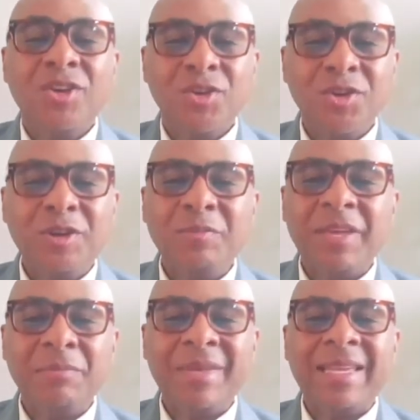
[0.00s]
Your
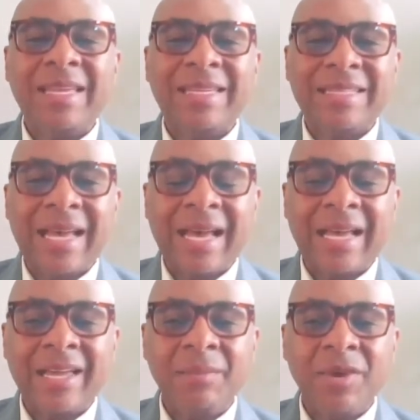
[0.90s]
commitment in
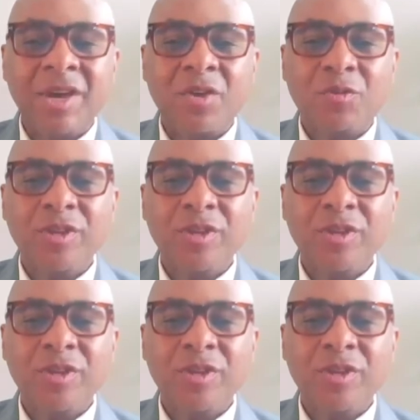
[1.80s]
time,